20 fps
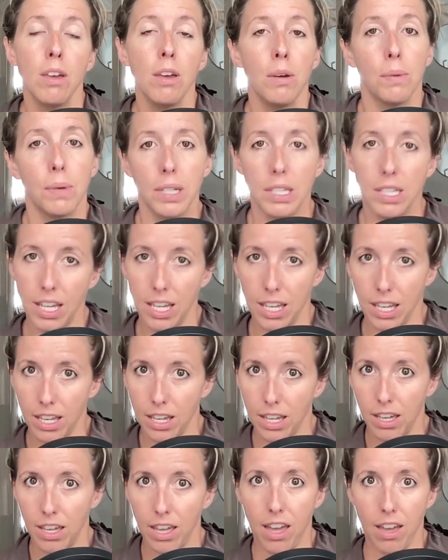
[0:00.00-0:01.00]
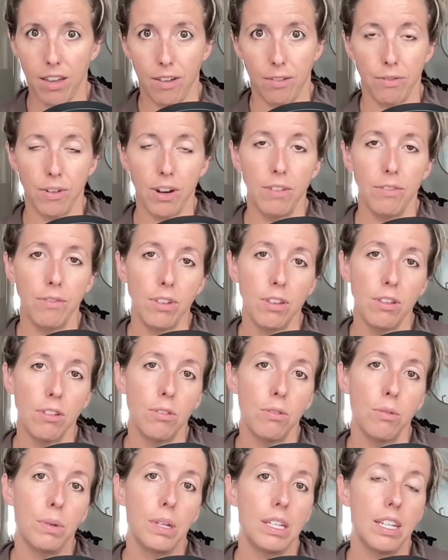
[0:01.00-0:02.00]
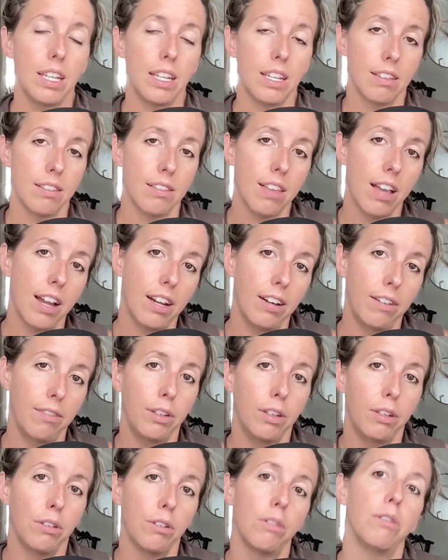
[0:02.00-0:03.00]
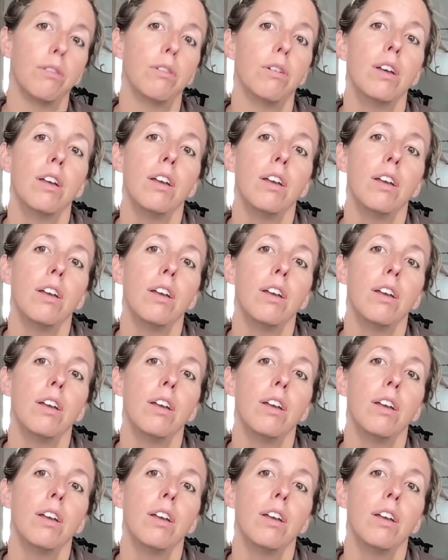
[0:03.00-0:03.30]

We take a front view, we take a side view,